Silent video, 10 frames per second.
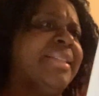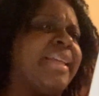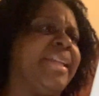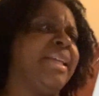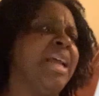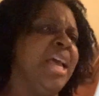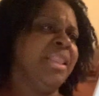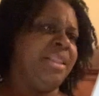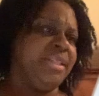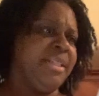stated
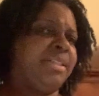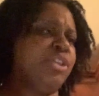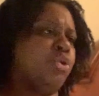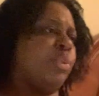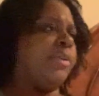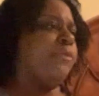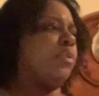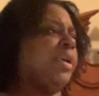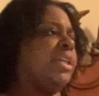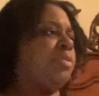this is the
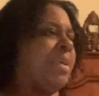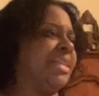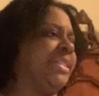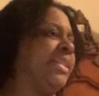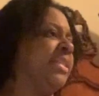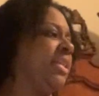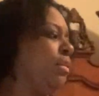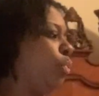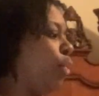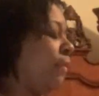24 inch by
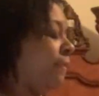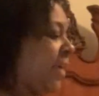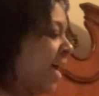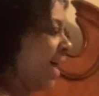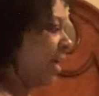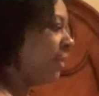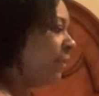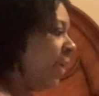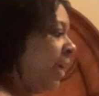16.5,